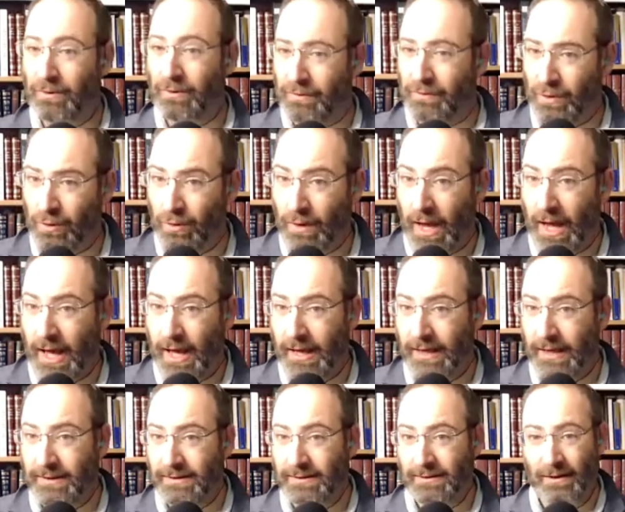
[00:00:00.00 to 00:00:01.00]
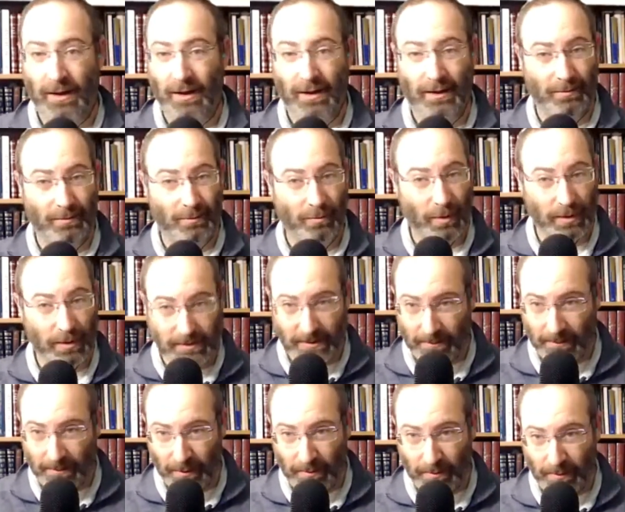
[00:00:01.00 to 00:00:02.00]
few guys on once in
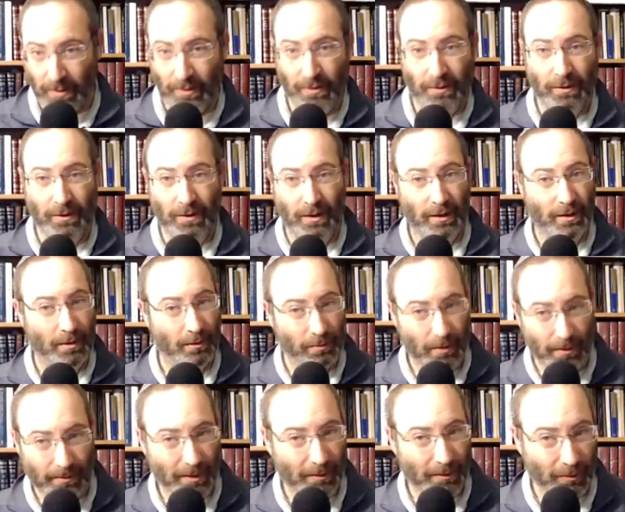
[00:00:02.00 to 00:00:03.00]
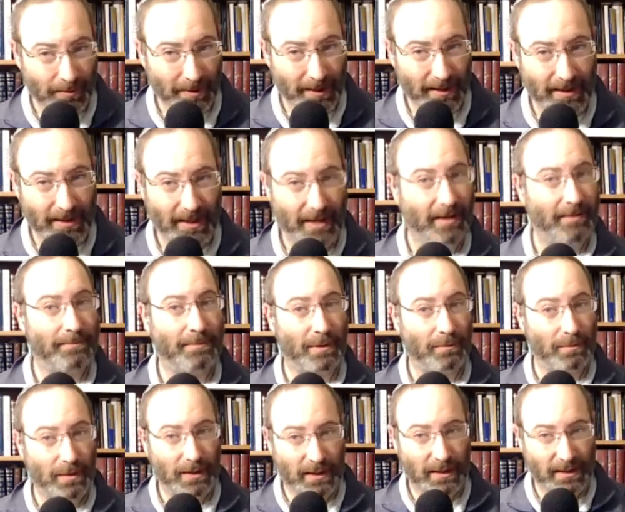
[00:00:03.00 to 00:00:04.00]
a blue moon. A woman will be there, but
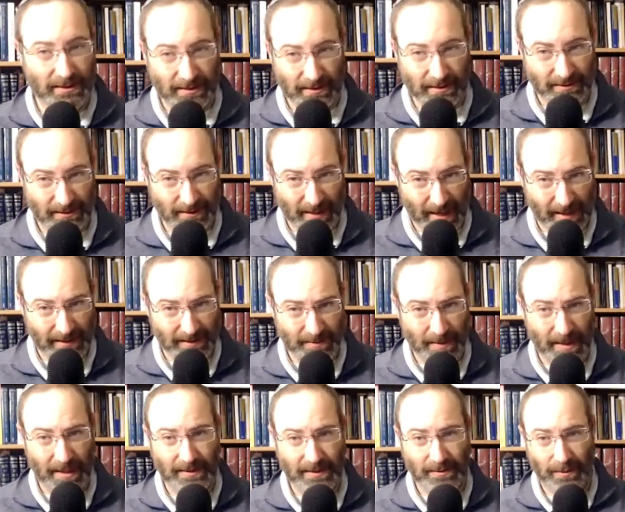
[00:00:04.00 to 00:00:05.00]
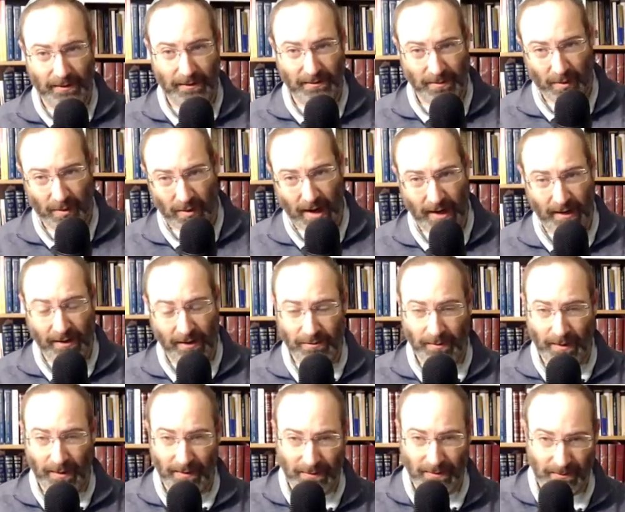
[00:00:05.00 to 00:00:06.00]
really it's it's a guy space. We have some crackers,
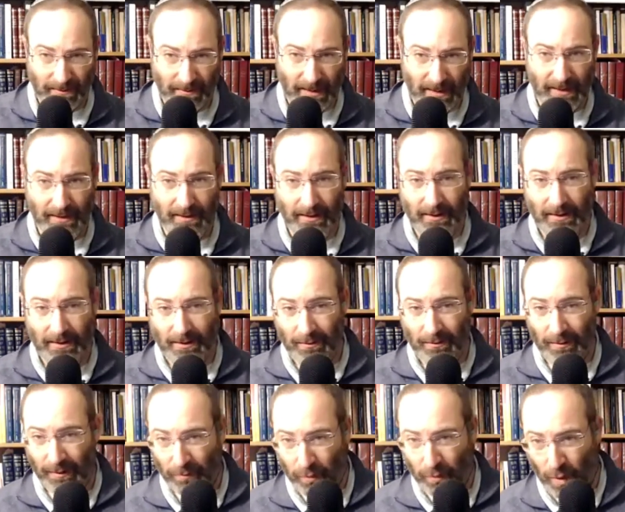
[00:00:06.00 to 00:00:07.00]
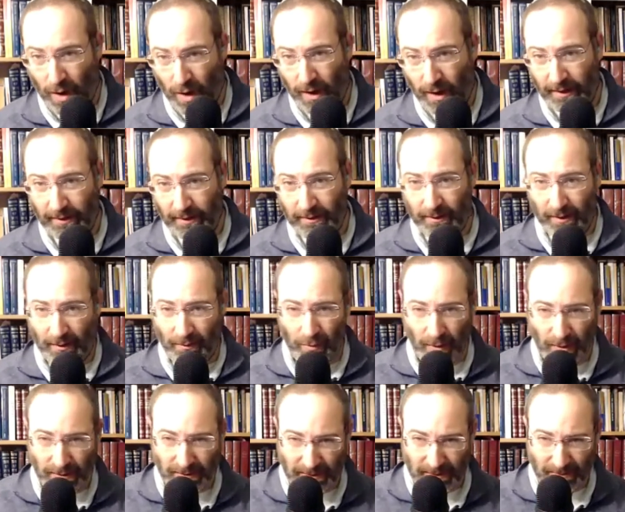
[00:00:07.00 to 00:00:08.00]
we have some meat, we have wine uh,
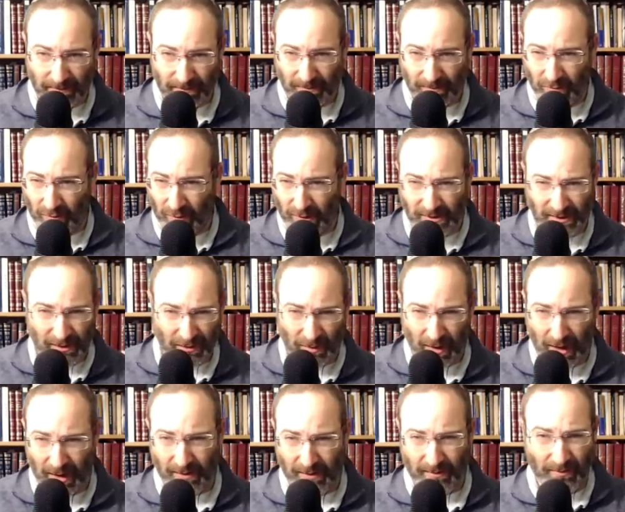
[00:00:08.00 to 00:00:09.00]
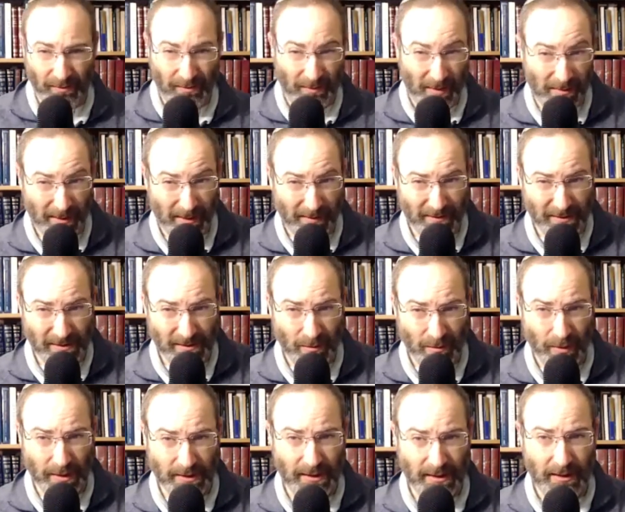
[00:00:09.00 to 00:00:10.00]
once in a, once in a while, maybe even some
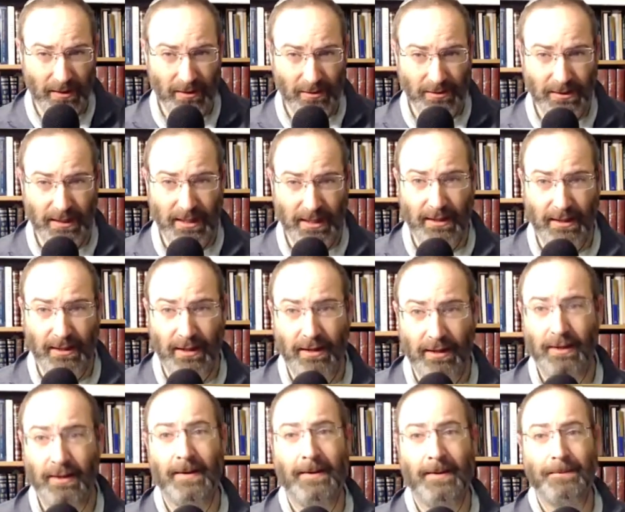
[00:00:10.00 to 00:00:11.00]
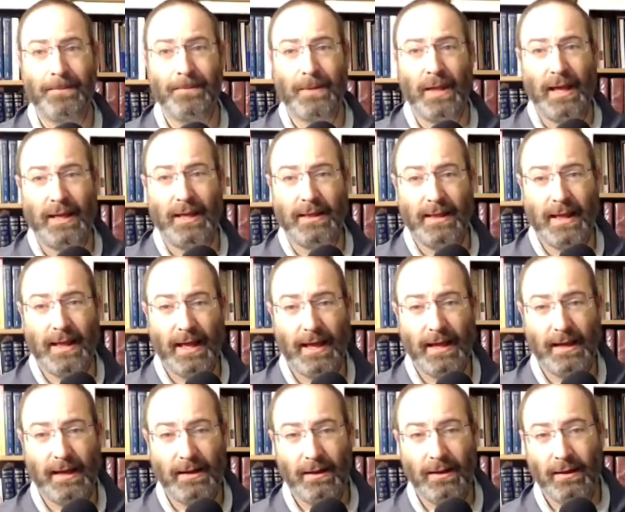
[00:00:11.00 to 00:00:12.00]
whiskey or tequila, and
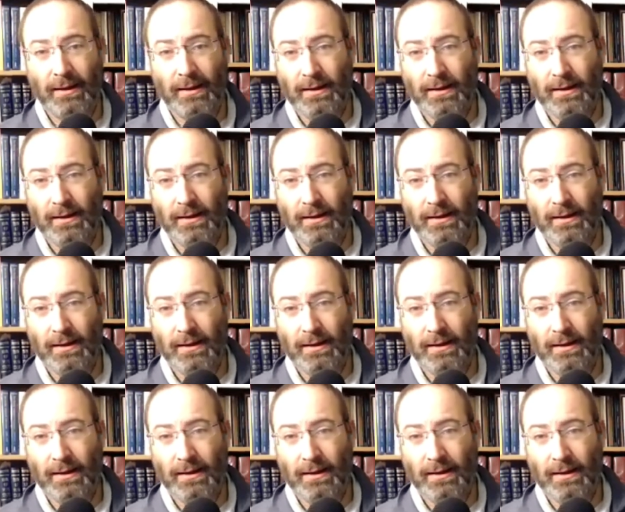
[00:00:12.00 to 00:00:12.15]
then